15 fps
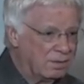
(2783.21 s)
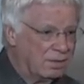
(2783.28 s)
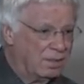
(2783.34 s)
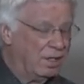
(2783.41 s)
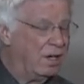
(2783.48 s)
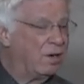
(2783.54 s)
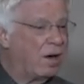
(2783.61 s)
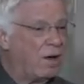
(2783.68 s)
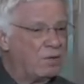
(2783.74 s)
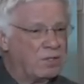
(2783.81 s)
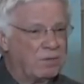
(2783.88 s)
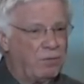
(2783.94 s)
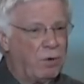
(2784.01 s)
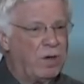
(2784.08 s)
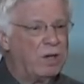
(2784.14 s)
And here I was
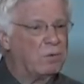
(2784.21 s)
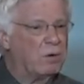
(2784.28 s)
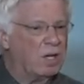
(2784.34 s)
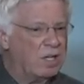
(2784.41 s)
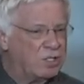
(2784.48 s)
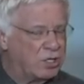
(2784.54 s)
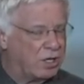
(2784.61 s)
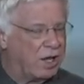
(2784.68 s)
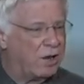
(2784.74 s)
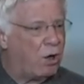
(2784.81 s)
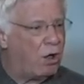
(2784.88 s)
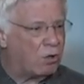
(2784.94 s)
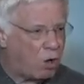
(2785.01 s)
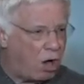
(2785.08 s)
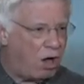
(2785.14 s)
avoiding religion at
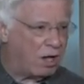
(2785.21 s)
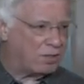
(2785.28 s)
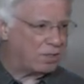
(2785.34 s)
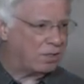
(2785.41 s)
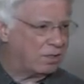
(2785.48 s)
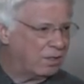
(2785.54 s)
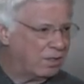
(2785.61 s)
all costs.